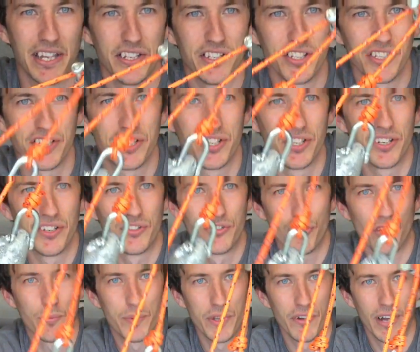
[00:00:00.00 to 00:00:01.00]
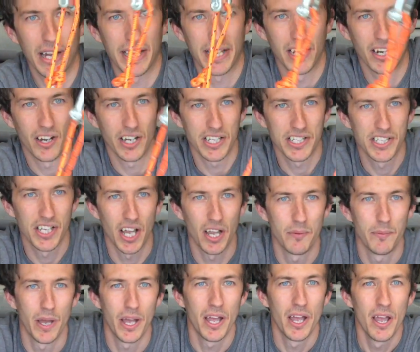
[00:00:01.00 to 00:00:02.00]
you just drop your anchor like so,
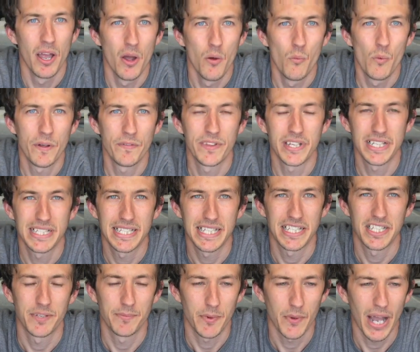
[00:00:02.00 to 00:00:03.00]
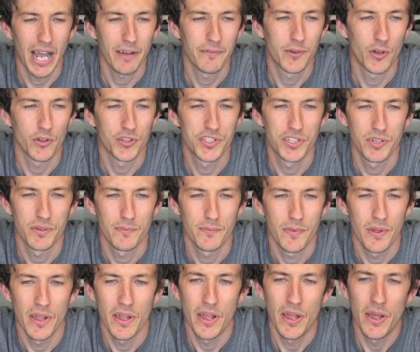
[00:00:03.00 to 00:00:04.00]
but with this system you have got to
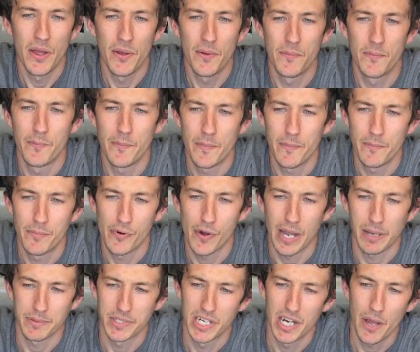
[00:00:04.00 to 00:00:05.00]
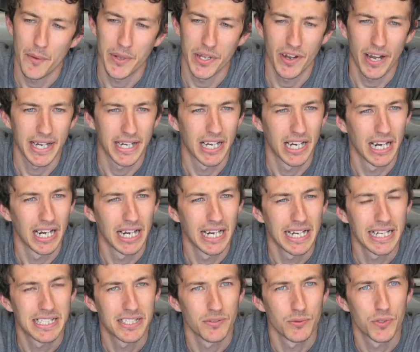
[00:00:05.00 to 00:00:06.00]
perhaps lower your anchor a
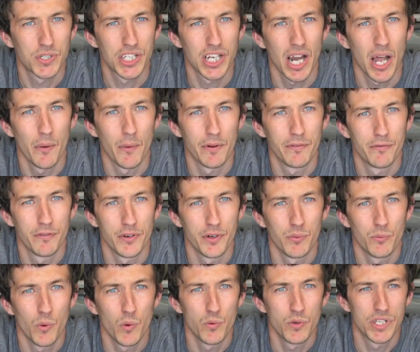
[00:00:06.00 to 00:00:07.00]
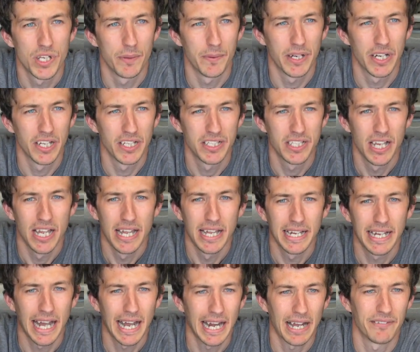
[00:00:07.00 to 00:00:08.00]
little slower through the water, because it
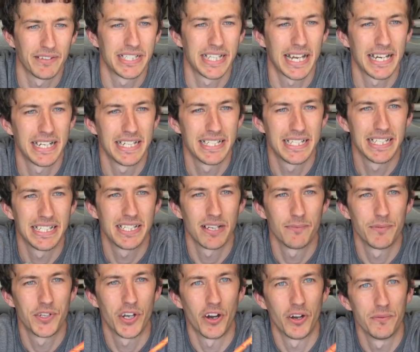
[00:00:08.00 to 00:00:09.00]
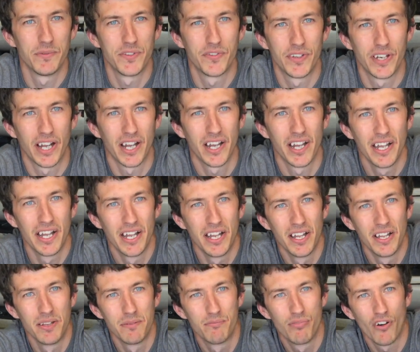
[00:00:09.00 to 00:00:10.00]
can have a tendency sometimes for the
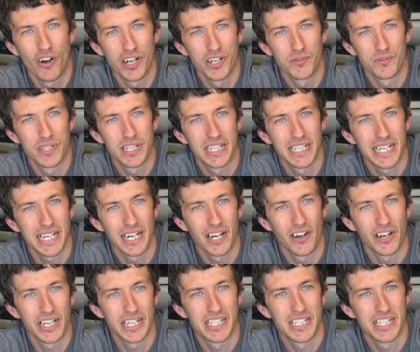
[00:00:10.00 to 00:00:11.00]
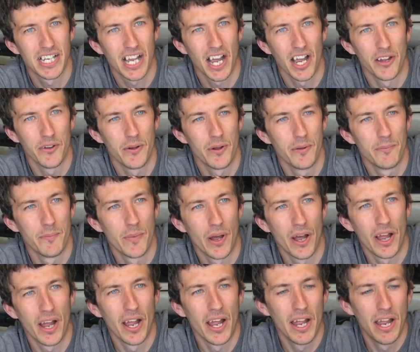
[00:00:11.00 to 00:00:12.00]
bridle to sit like so.
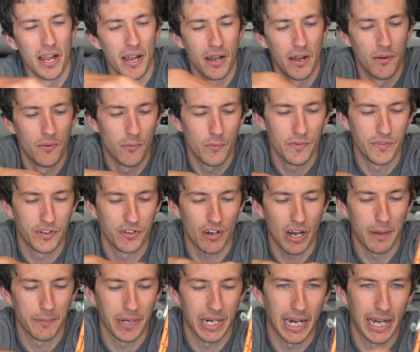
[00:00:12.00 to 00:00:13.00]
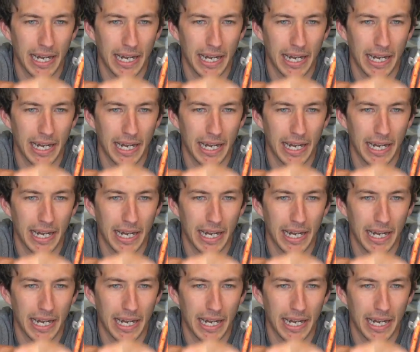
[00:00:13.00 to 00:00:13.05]
But with a grapnel